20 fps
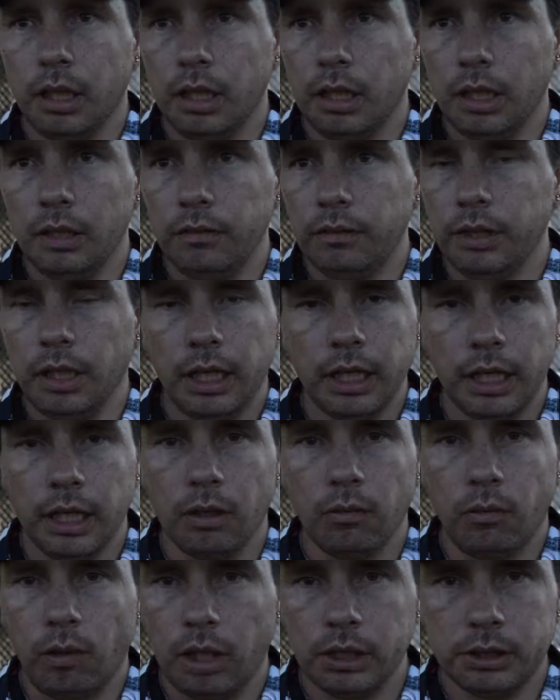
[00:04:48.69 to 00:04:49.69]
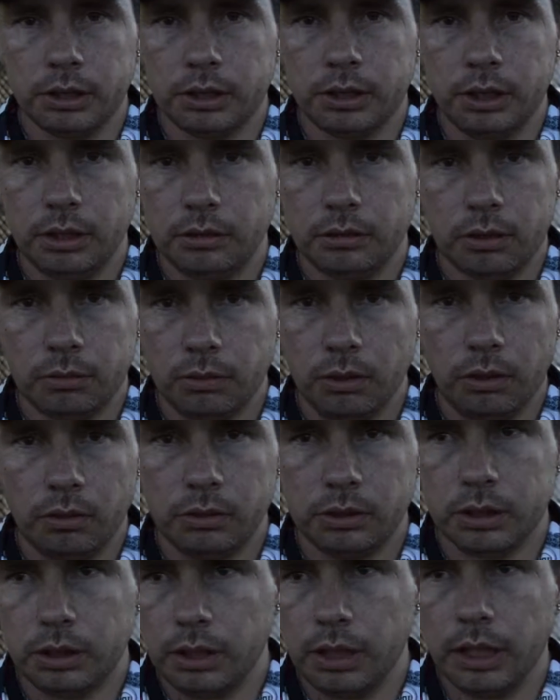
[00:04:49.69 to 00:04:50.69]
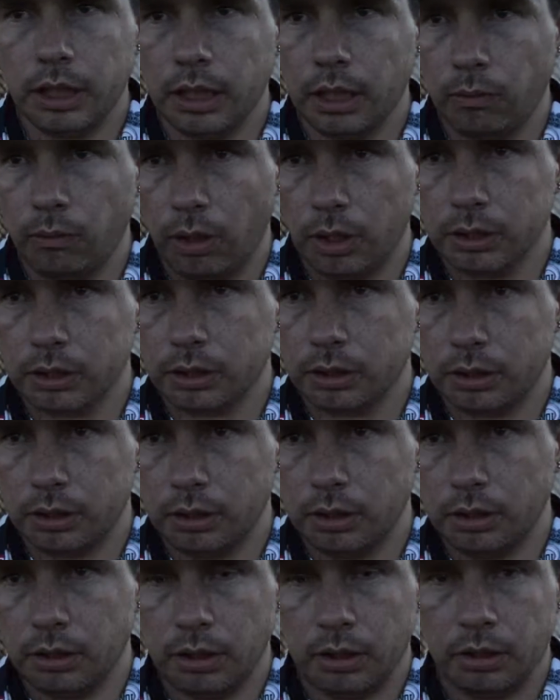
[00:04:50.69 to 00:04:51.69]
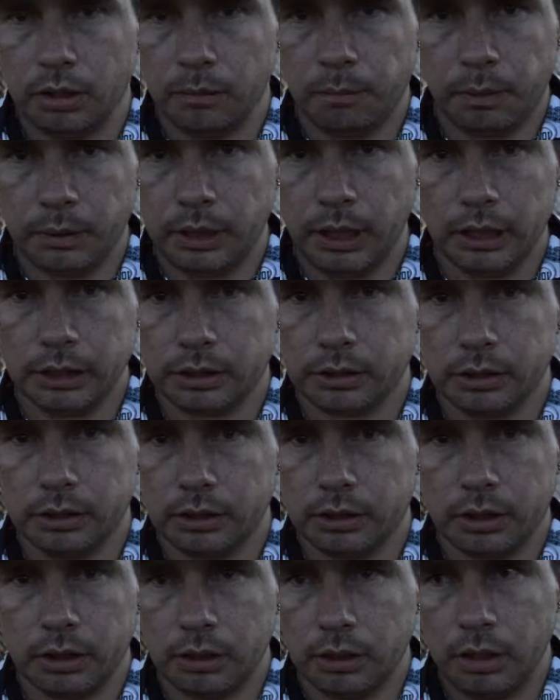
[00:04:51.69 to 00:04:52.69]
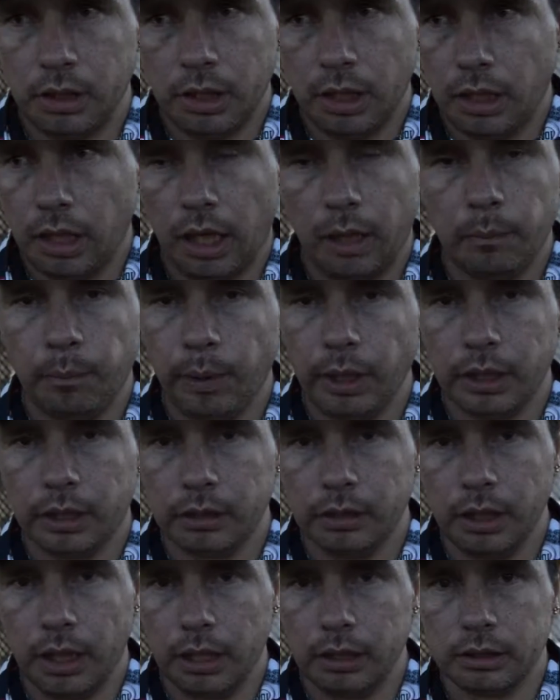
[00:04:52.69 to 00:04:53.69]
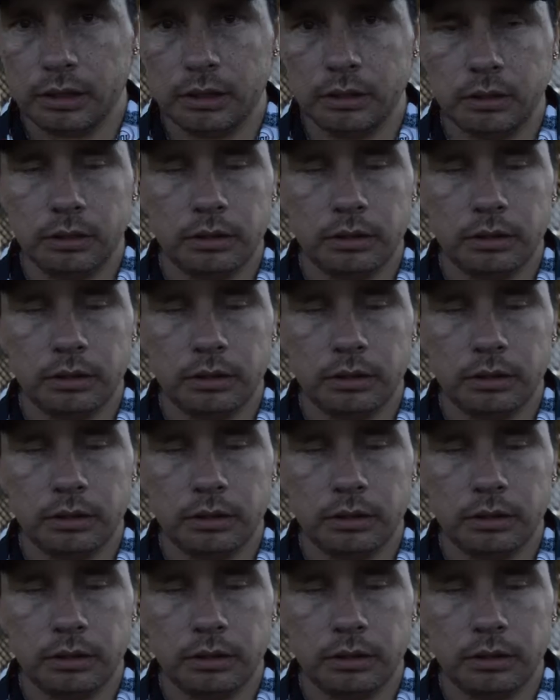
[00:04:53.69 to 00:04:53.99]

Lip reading: even I gotta watch, the roads, and they gotta watch the pedestrians on bike or not.